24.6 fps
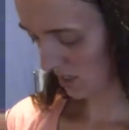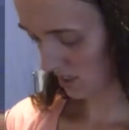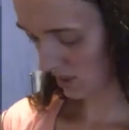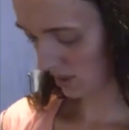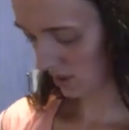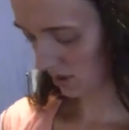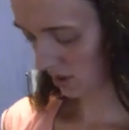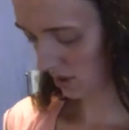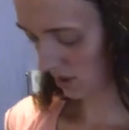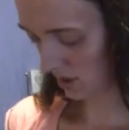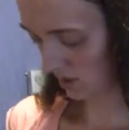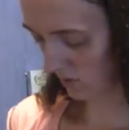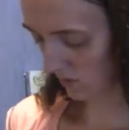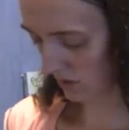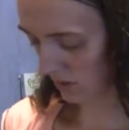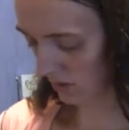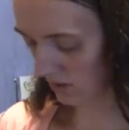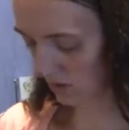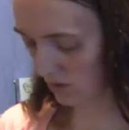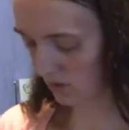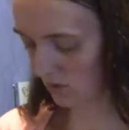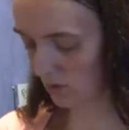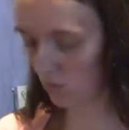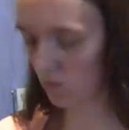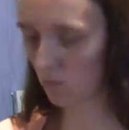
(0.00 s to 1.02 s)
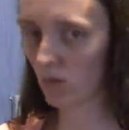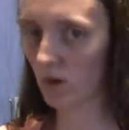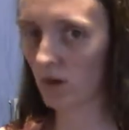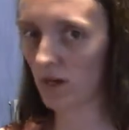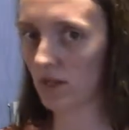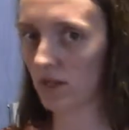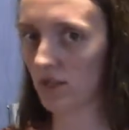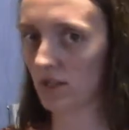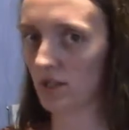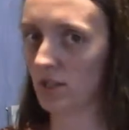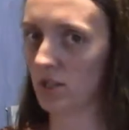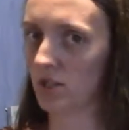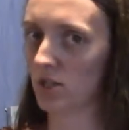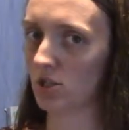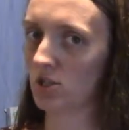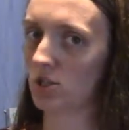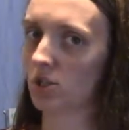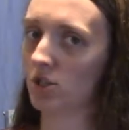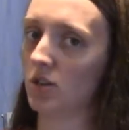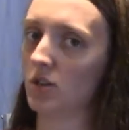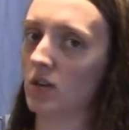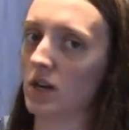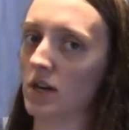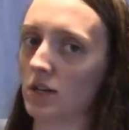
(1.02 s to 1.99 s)
So I'll do the one and then I'll show
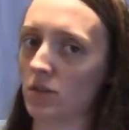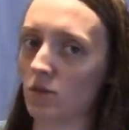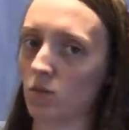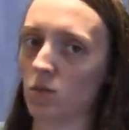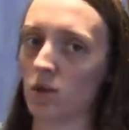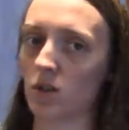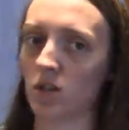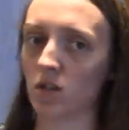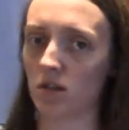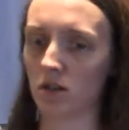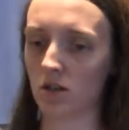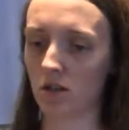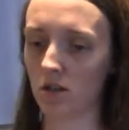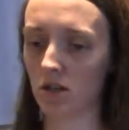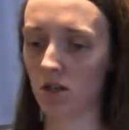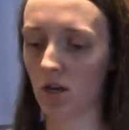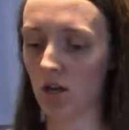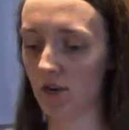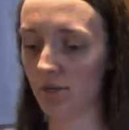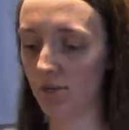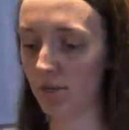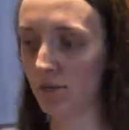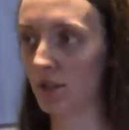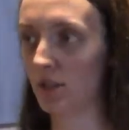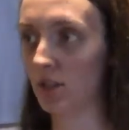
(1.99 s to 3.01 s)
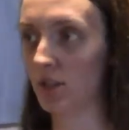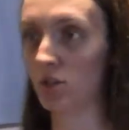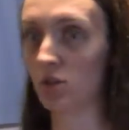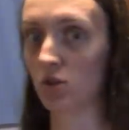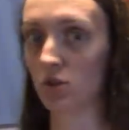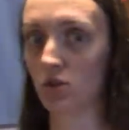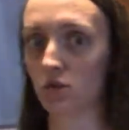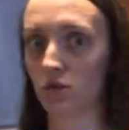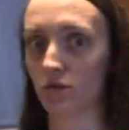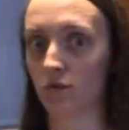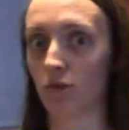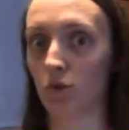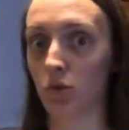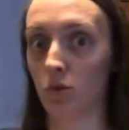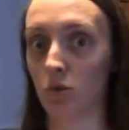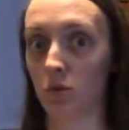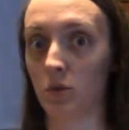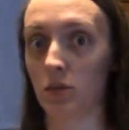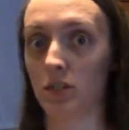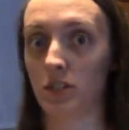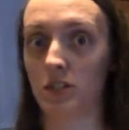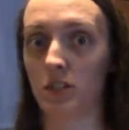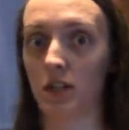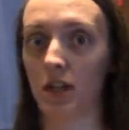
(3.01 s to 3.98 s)
you guys what. I'll put this full
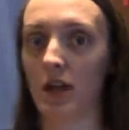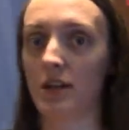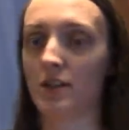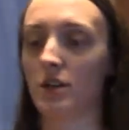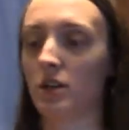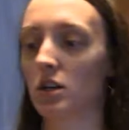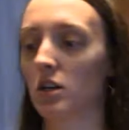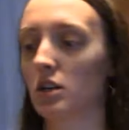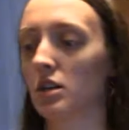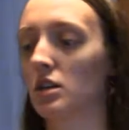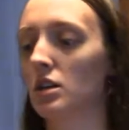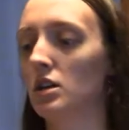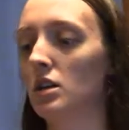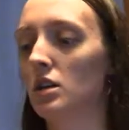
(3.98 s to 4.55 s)
one together.